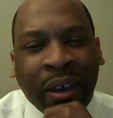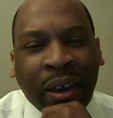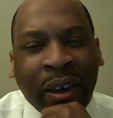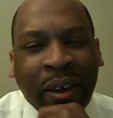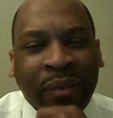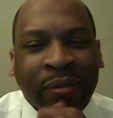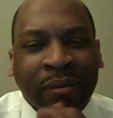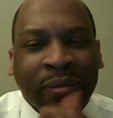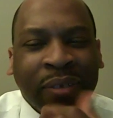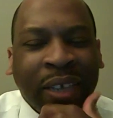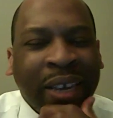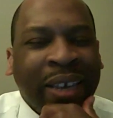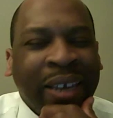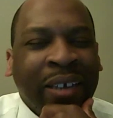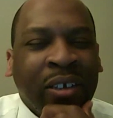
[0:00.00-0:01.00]
And
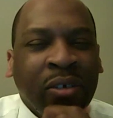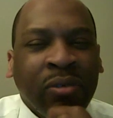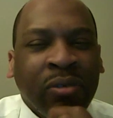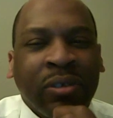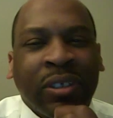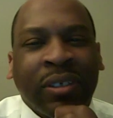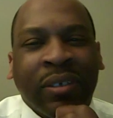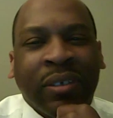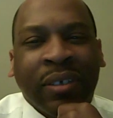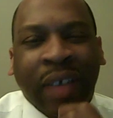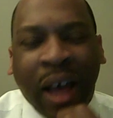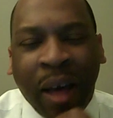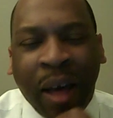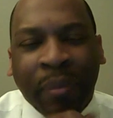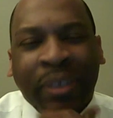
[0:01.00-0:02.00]
King used
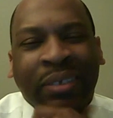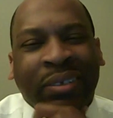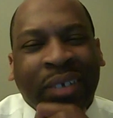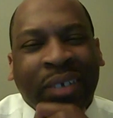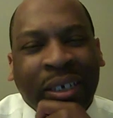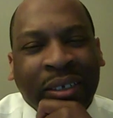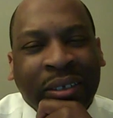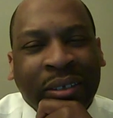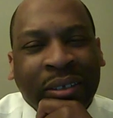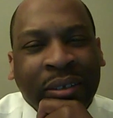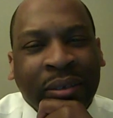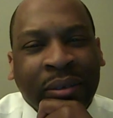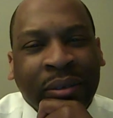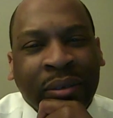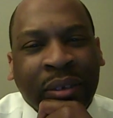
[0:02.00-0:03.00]
common sense.
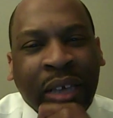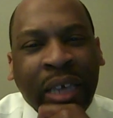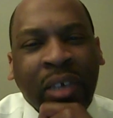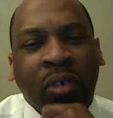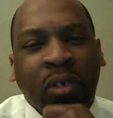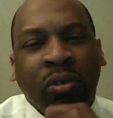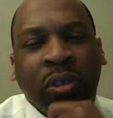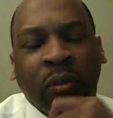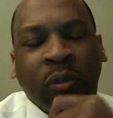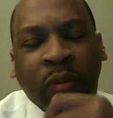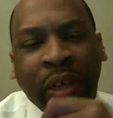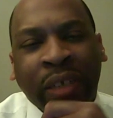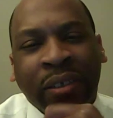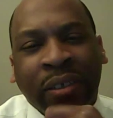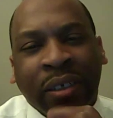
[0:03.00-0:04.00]
He used
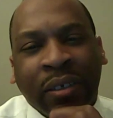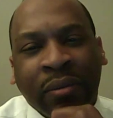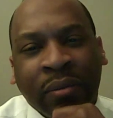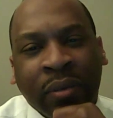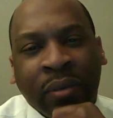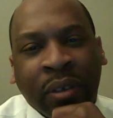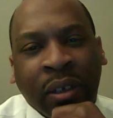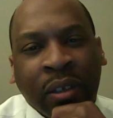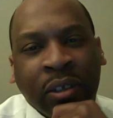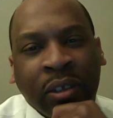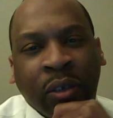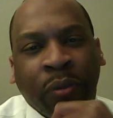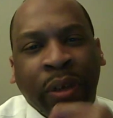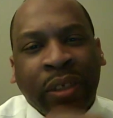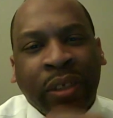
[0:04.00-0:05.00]
reason
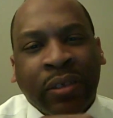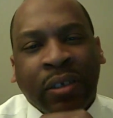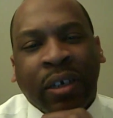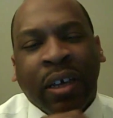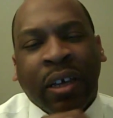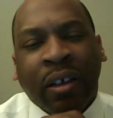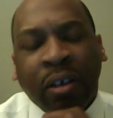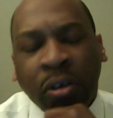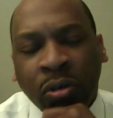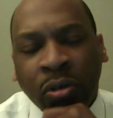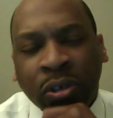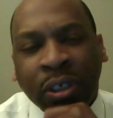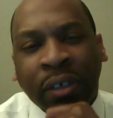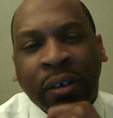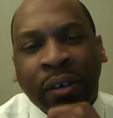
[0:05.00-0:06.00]
to reach the
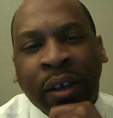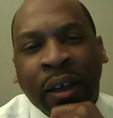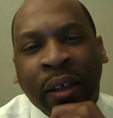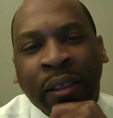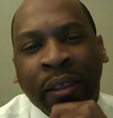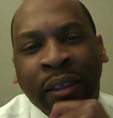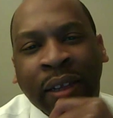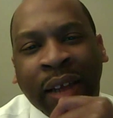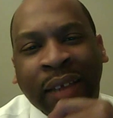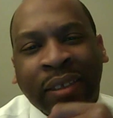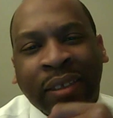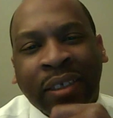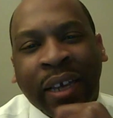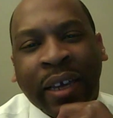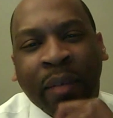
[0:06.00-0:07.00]
conclusion that that
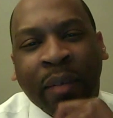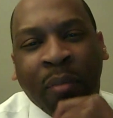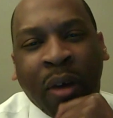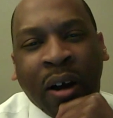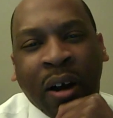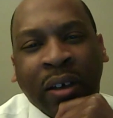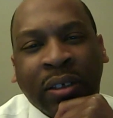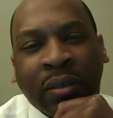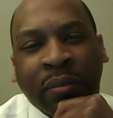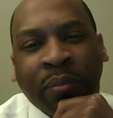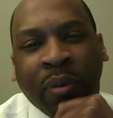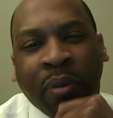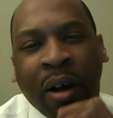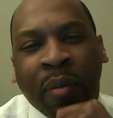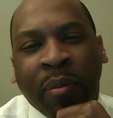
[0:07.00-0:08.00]
second march
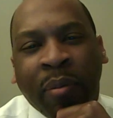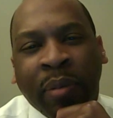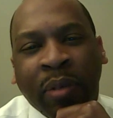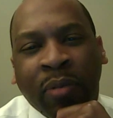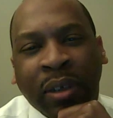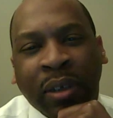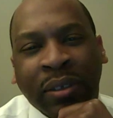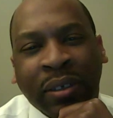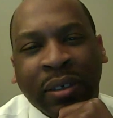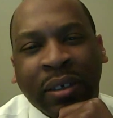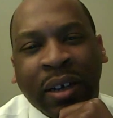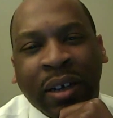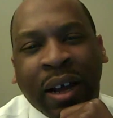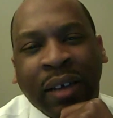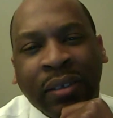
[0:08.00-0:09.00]
probably wasn't a
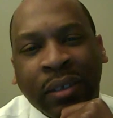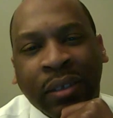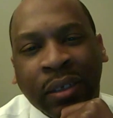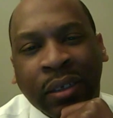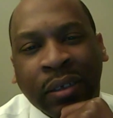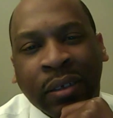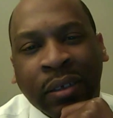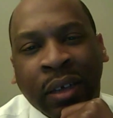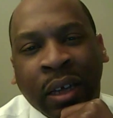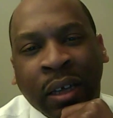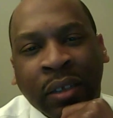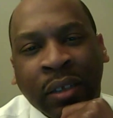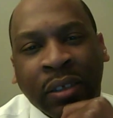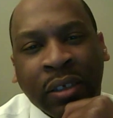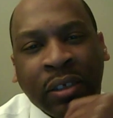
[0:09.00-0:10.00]
good idea,
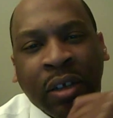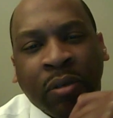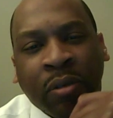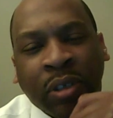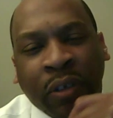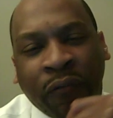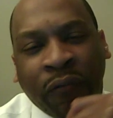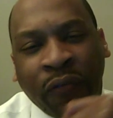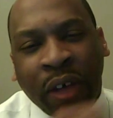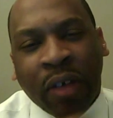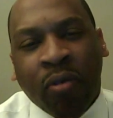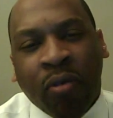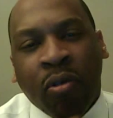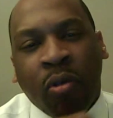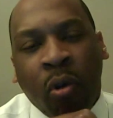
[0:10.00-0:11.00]
since there was a
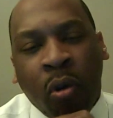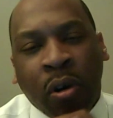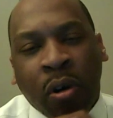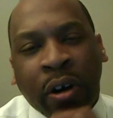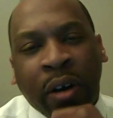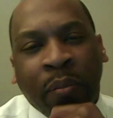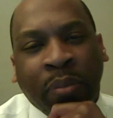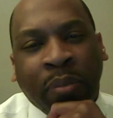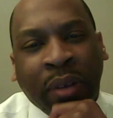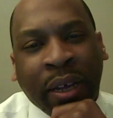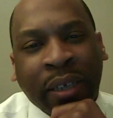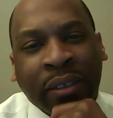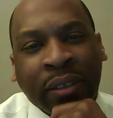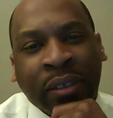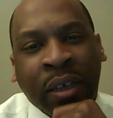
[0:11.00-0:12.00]
federal order in
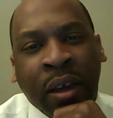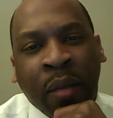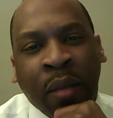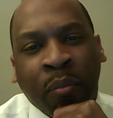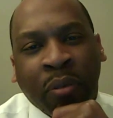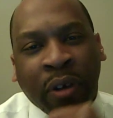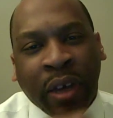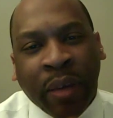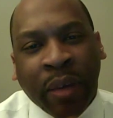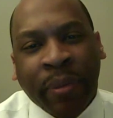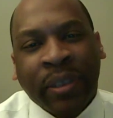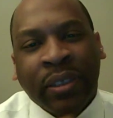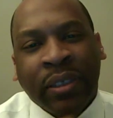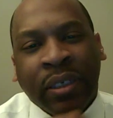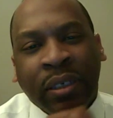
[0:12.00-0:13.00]
place
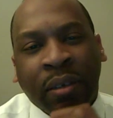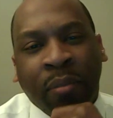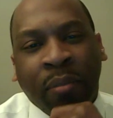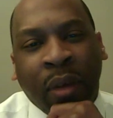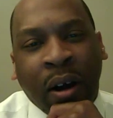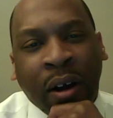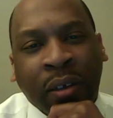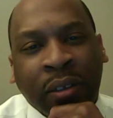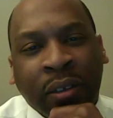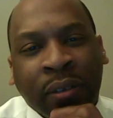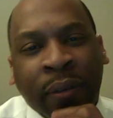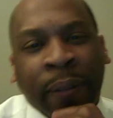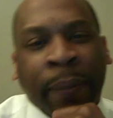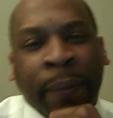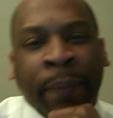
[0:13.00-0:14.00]
prohibiting the march.